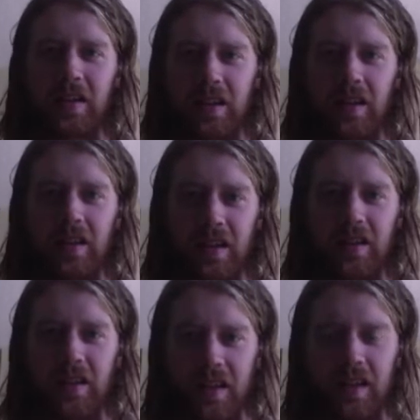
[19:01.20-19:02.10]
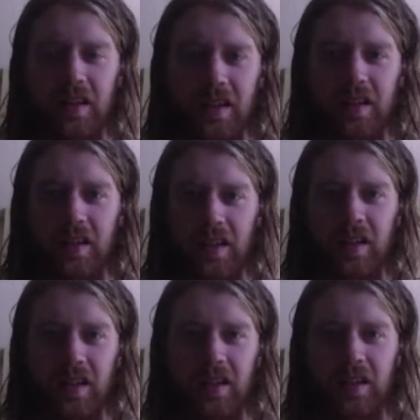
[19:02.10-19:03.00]
dan dan dan dan
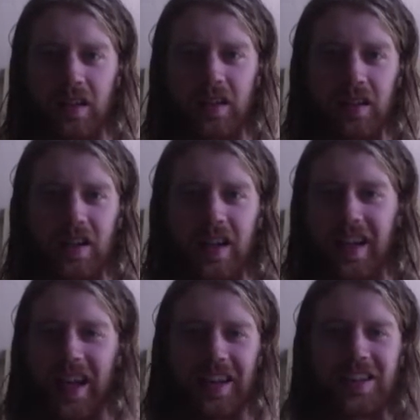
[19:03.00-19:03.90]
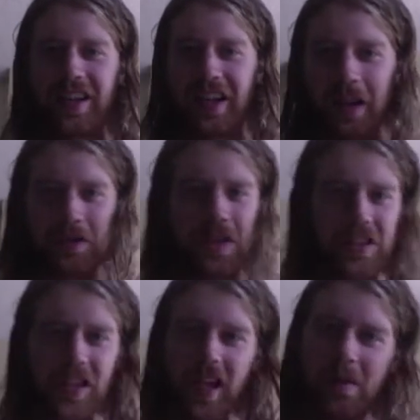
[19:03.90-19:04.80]
dan dan dan. And it's like I was trying
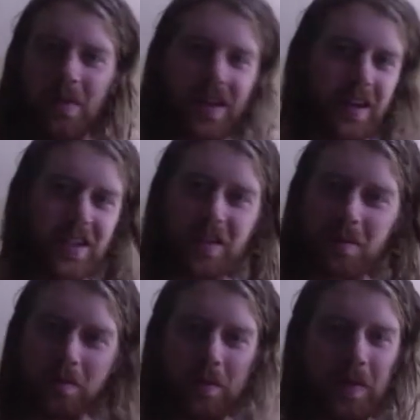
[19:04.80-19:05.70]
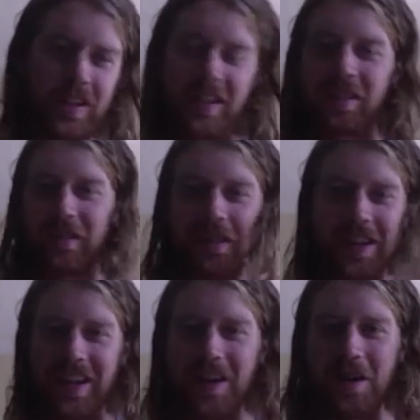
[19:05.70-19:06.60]
to time it at certain points, and I was
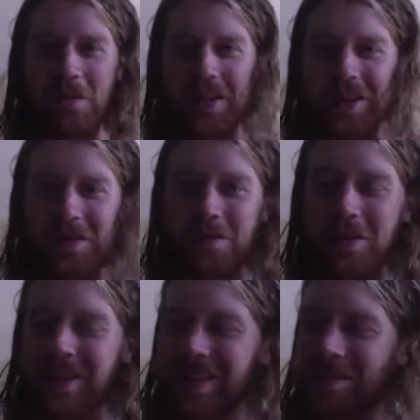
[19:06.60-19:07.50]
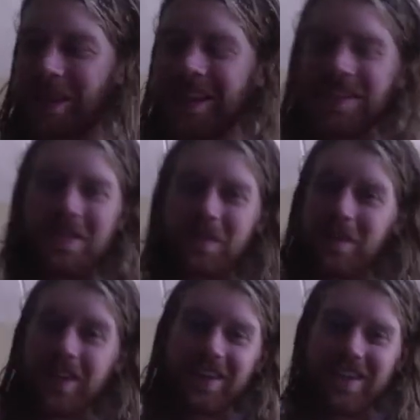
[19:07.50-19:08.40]
fucking it up at certain points, but it was
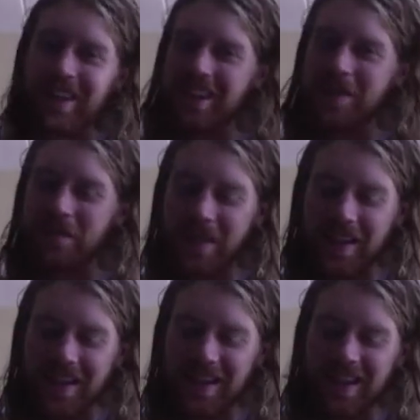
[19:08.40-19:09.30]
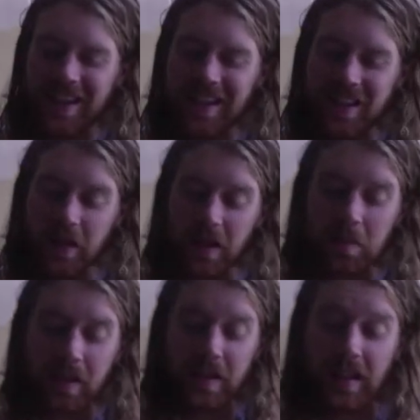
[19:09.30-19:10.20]
fun. So they
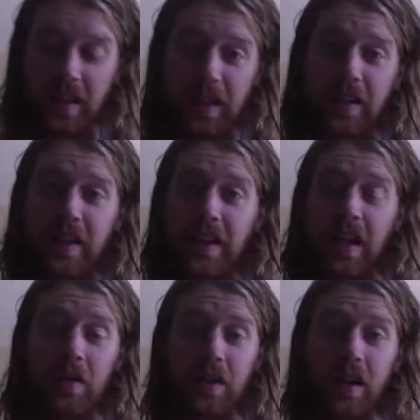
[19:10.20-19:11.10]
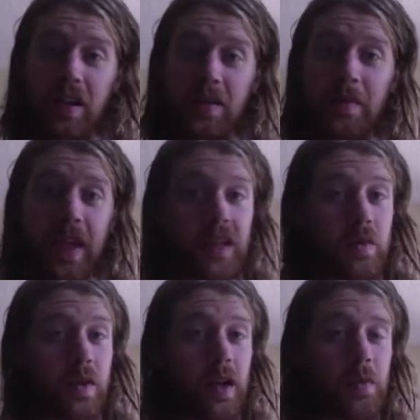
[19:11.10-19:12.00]
played The Clarity. That was awesome. That's
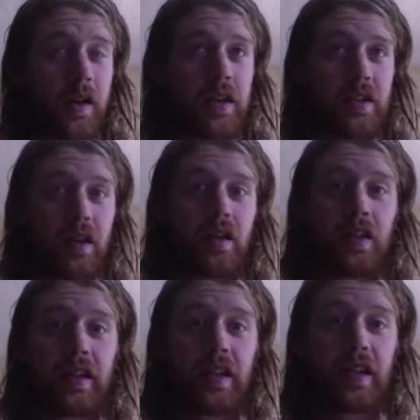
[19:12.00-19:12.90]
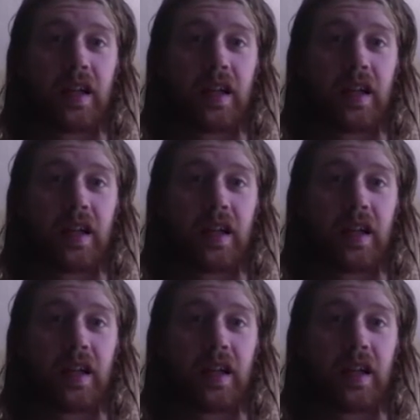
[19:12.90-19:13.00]
when I probably saw the